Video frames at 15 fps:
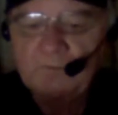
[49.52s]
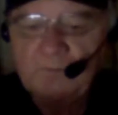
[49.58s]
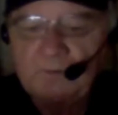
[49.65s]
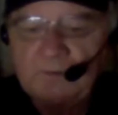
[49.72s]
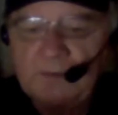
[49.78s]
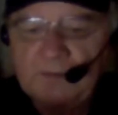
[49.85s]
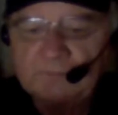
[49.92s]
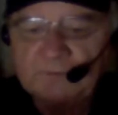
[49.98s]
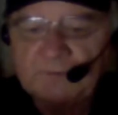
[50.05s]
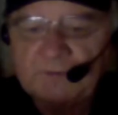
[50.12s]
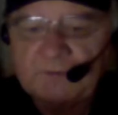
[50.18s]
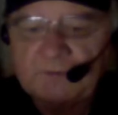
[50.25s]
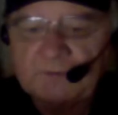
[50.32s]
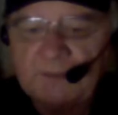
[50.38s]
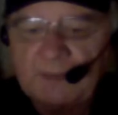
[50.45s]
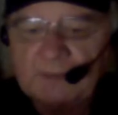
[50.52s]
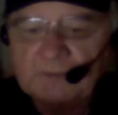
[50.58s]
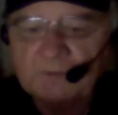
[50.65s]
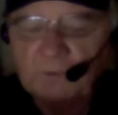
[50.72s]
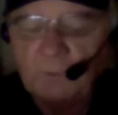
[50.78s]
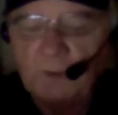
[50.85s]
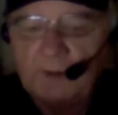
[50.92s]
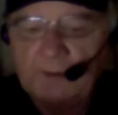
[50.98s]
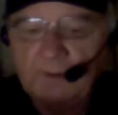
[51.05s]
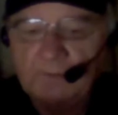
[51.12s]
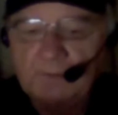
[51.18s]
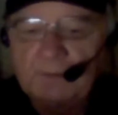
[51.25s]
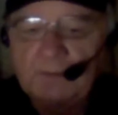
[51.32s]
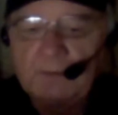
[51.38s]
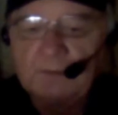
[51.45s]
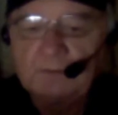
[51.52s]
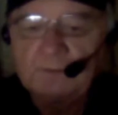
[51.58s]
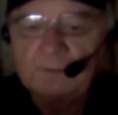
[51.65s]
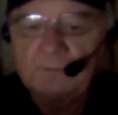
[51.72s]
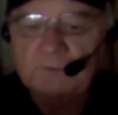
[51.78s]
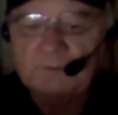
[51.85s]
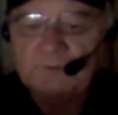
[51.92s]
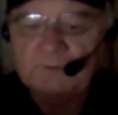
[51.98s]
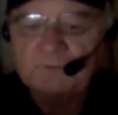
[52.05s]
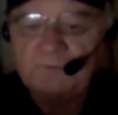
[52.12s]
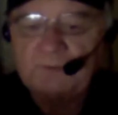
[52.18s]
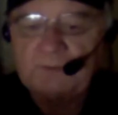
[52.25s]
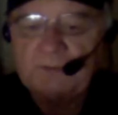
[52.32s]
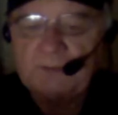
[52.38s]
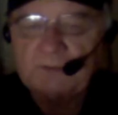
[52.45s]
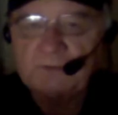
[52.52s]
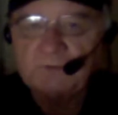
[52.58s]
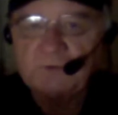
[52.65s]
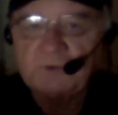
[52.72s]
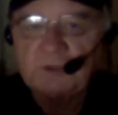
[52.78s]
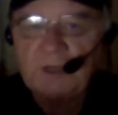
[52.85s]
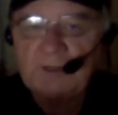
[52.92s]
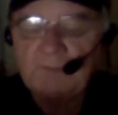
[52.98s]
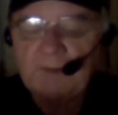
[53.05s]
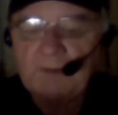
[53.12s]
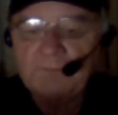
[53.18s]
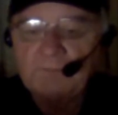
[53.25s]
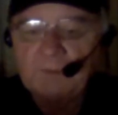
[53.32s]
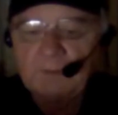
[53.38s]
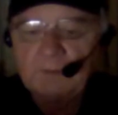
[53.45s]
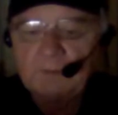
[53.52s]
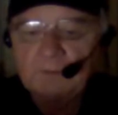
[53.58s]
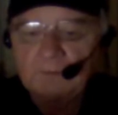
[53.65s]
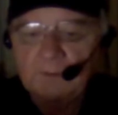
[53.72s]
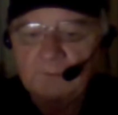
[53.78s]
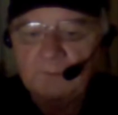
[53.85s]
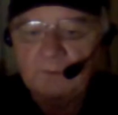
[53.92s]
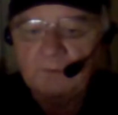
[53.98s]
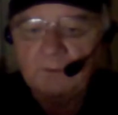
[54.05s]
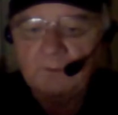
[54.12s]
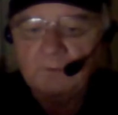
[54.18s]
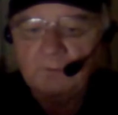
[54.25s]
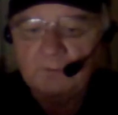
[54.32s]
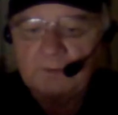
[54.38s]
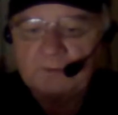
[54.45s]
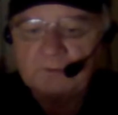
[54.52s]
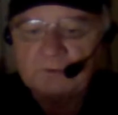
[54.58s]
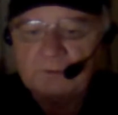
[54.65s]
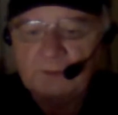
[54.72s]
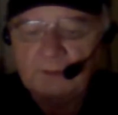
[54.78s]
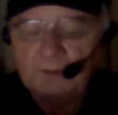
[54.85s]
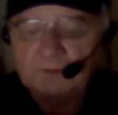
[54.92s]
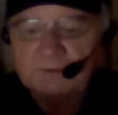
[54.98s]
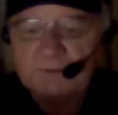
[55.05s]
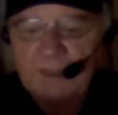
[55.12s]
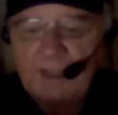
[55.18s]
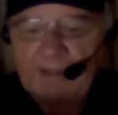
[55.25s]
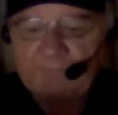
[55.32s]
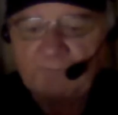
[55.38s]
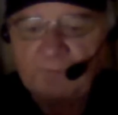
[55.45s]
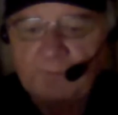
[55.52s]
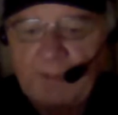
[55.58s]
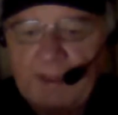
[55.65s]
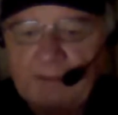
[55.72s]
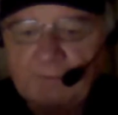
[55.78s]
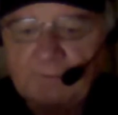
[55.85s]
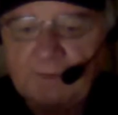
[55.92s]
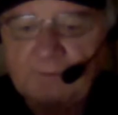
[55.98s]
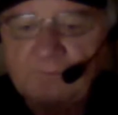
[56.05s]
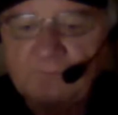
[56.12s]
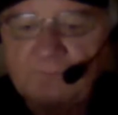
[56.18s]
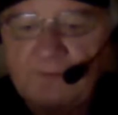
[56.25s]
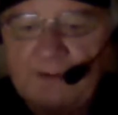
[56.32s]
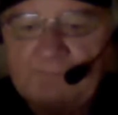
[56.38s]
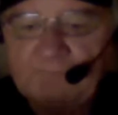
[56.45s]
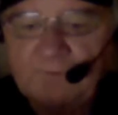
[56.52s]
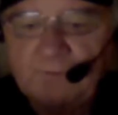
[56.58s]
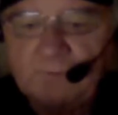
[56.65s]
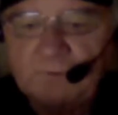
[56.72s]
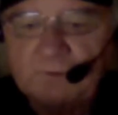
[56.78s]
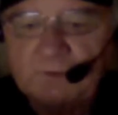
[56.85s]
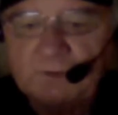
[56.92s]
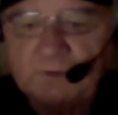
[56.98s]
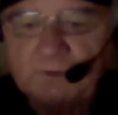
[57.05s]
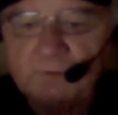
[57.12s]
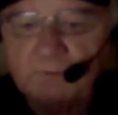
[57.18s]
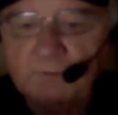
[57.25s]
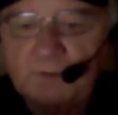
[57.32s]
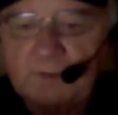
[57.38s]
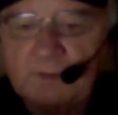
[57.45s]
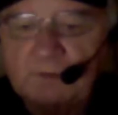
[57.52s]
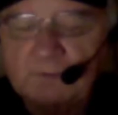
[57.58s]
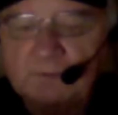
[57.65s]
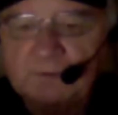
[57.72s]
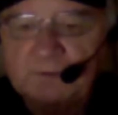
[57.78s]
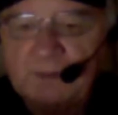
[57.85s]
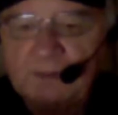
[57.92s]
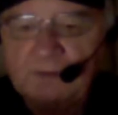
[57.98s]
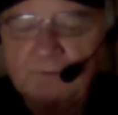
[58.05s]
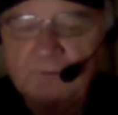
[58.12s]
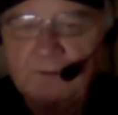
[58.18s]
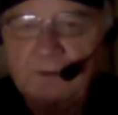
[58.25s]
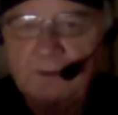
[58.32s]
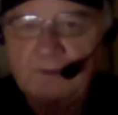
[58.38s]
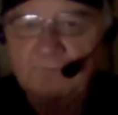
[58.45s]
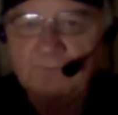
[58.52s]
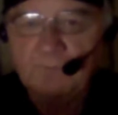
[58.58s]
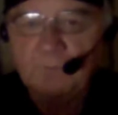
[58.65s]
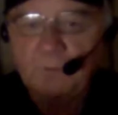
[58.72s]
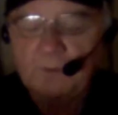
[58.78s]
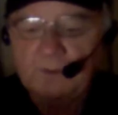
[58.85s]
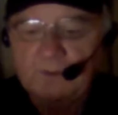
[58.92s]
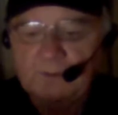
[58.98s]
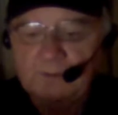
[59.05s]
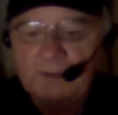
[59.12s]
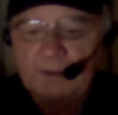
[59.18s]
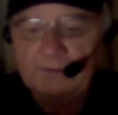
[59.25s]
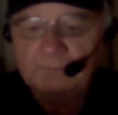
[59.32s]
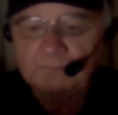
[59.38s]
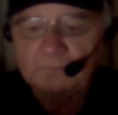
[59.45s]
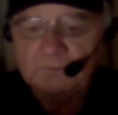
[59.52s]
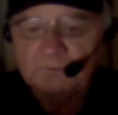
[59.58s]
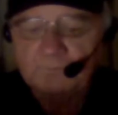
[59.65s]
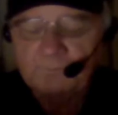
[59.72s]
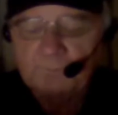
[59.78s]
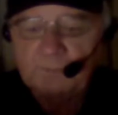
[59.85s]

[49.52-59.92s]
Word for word: TMC's Esquire, number six BD's Jamie, number three Stars Aftermath. That's 5263 in the second today from Wheeling Downs.